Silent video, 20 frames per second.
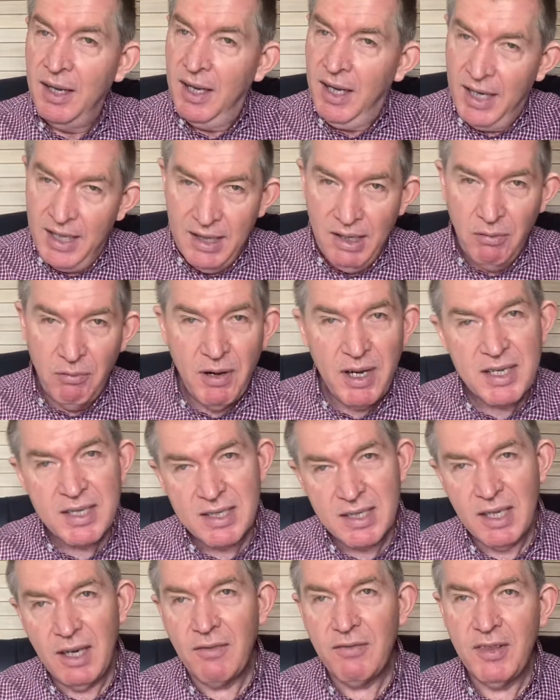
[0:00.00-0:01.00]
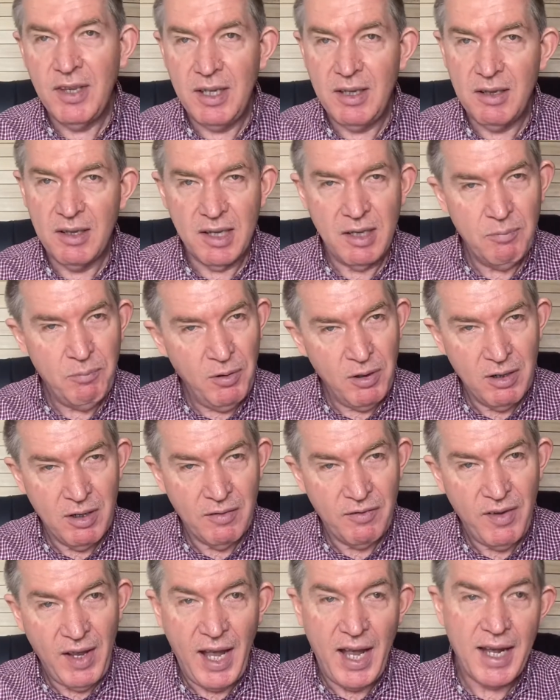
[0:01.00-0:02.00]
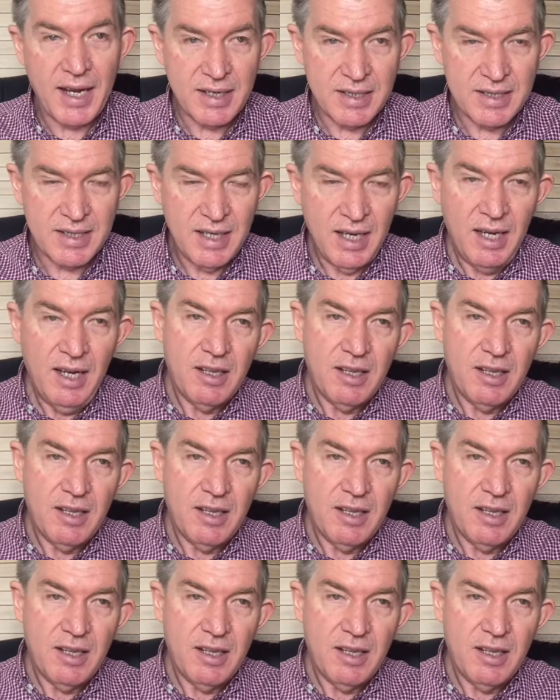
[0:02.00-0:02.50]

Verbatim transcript: in the rest of the, the book of Acts,